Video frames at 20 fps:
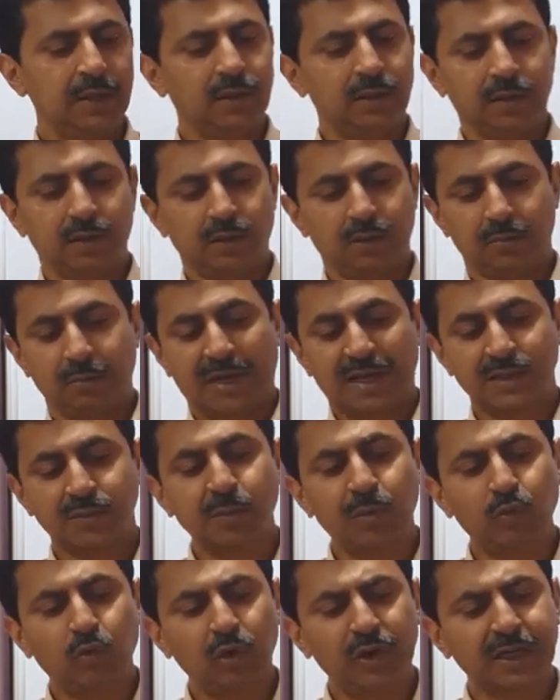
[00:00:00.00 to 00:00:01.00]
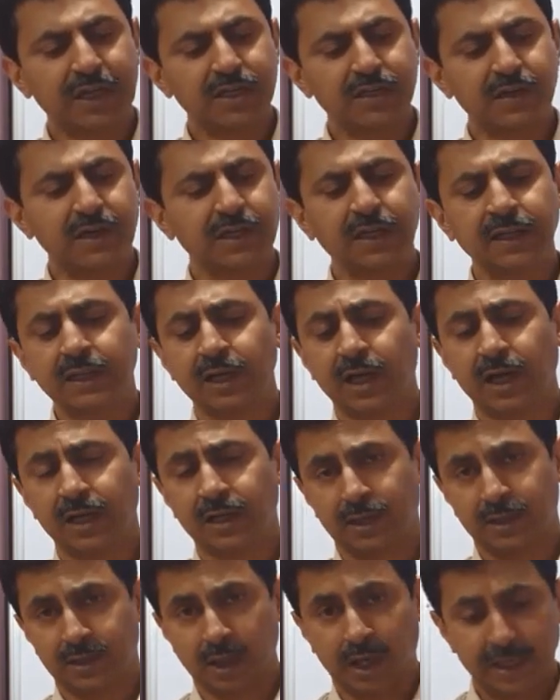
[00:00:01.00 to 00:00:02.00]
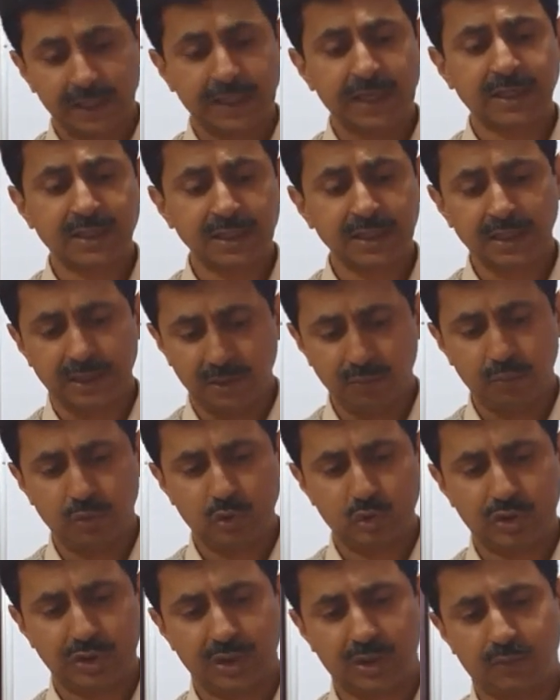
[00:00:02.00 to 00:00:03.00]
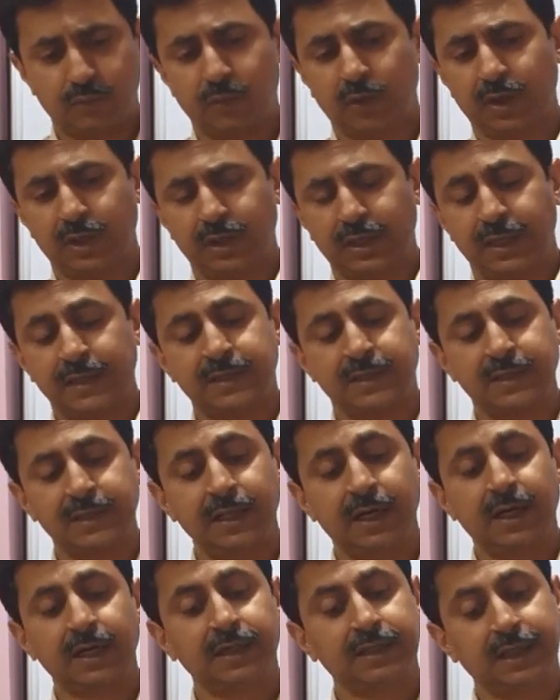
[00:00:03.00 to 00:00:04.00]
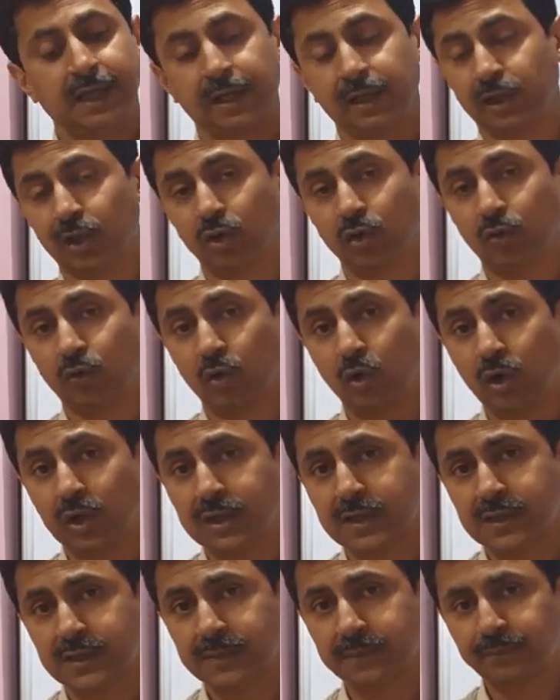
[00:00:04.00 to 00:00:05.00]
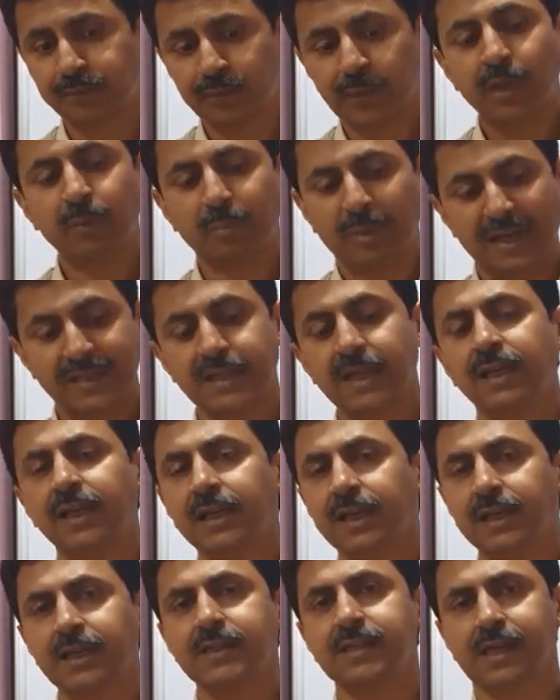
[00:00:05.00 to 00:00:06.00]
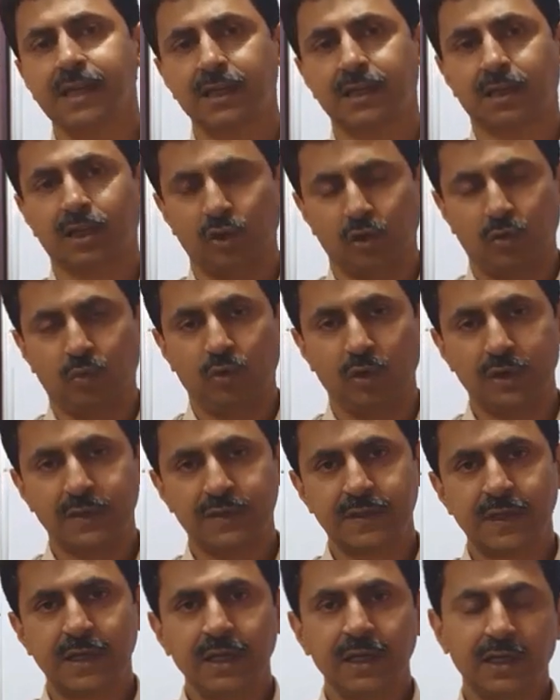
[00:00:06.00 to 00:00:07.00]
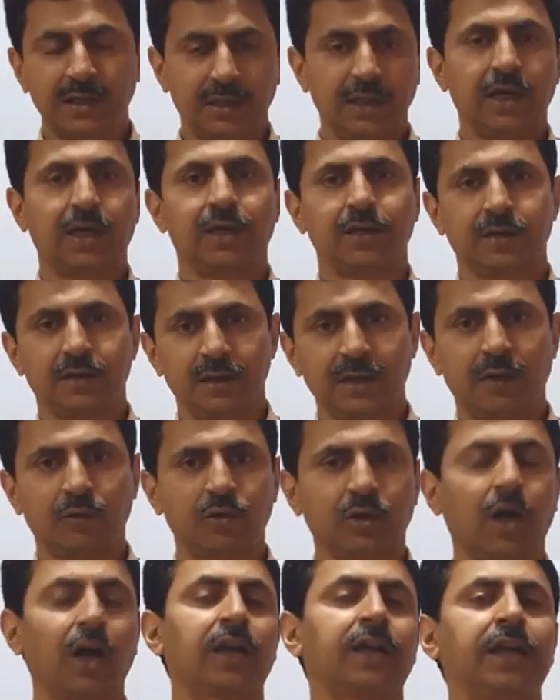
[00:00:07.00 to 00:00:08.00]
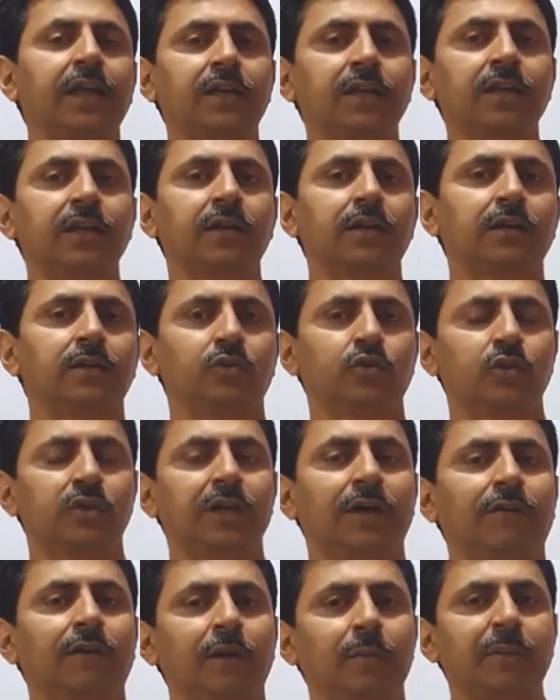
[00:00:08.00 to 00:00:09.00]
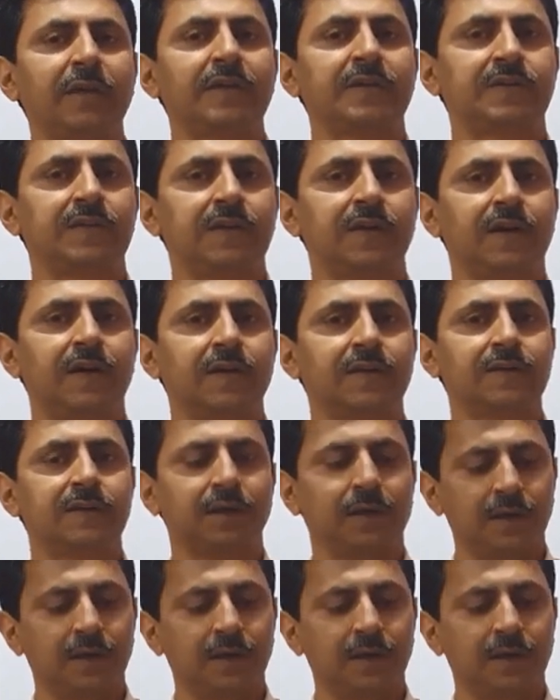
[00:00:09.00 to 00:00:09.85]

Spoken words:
Maximum voltage rating they are targeting in future for SCR 10 kilovolts. Presently it is 8 kilovolts. They are now targeting to develop SCRs